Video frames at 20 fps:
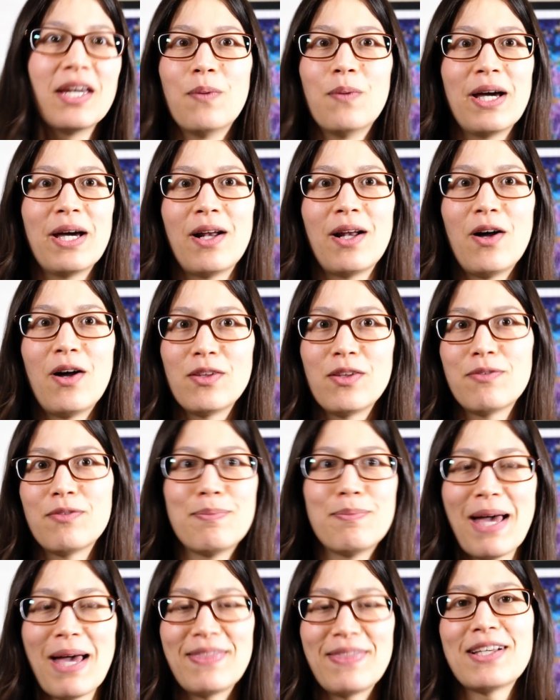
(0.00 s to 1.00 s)
what all of the
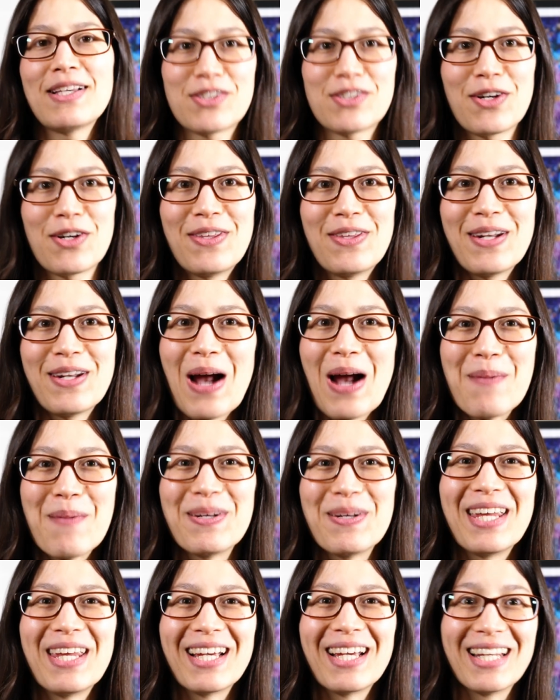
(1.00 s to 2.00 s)
bad things are that are
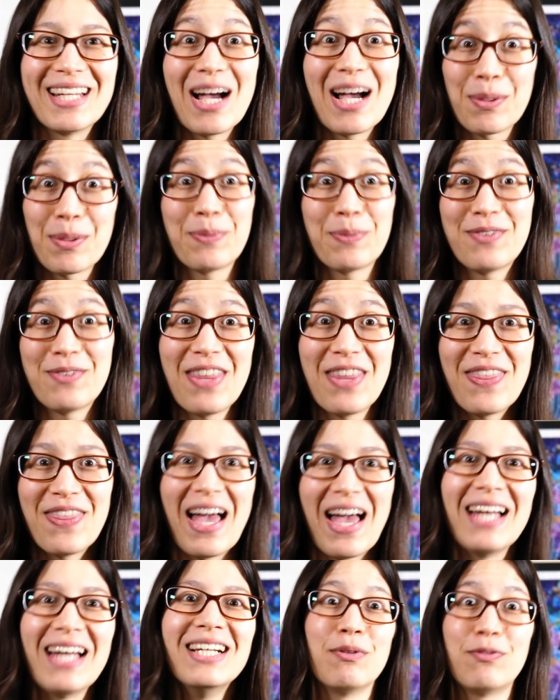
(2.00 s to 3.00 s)
happening, and how to prevent
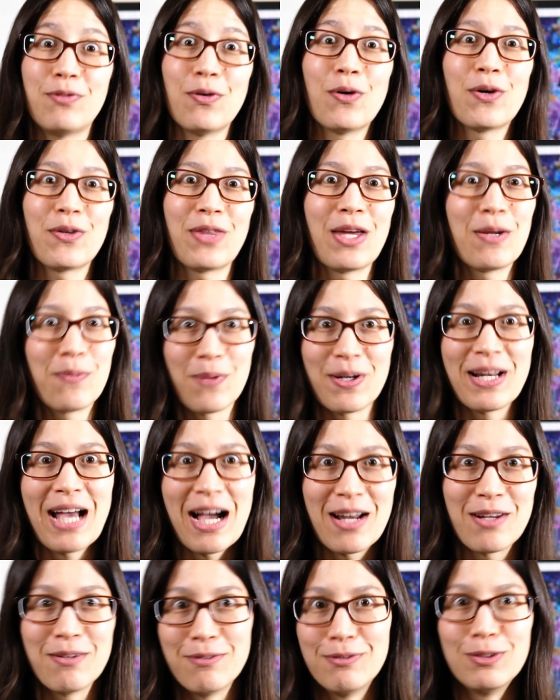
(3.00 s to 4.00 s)
that before they run
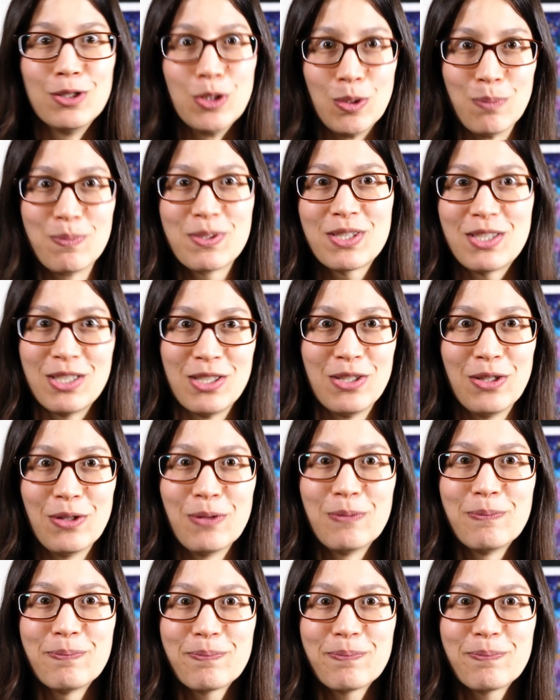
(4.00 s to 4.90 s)
out of loops to do.